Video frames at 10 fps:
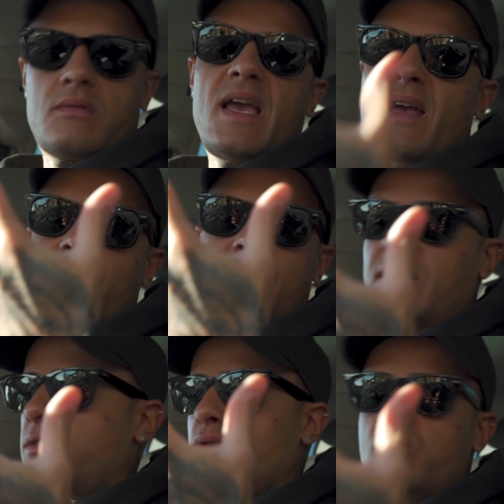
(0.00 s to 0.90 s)
Yeah,
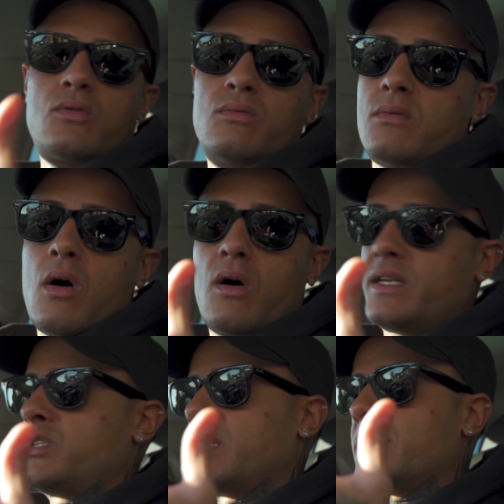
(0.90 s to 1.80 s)
that's what it's called,
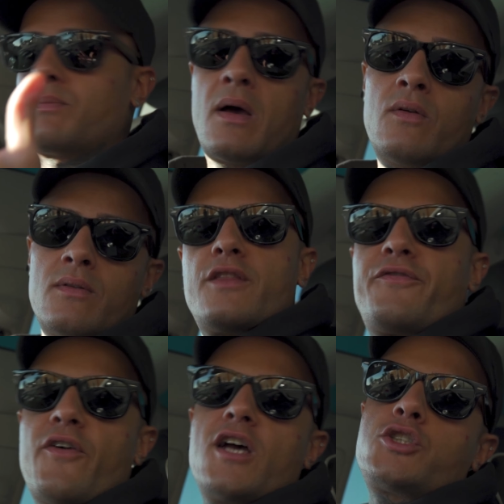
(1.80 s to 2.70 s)
harness chest mount. The
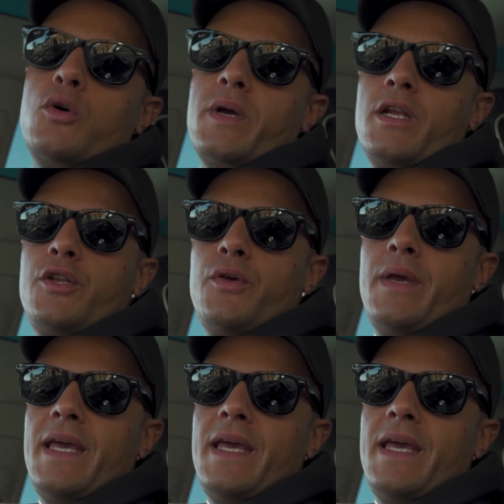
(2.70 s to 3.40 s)
first shot we're going to do